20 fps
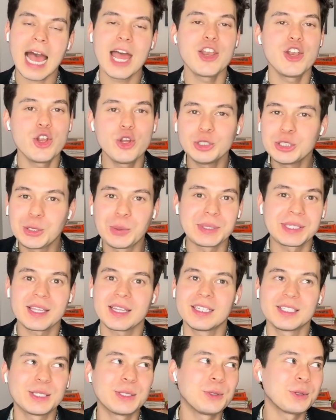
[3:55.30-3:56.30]
I knew she was
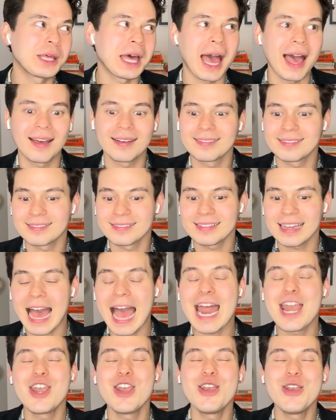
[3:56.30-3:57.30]
gonna do that.
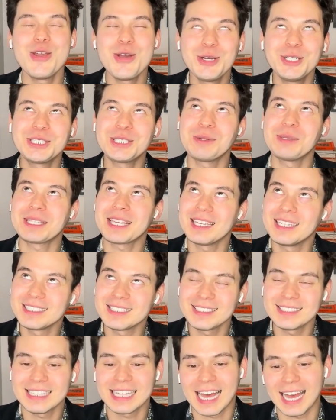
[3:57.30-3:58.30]
I knew she was gonna
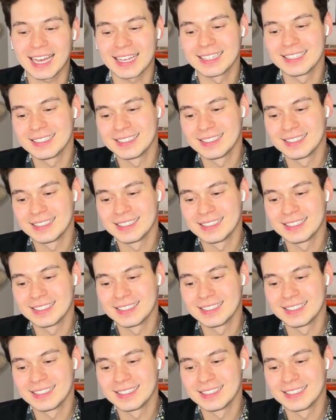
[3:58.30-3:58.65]
do that.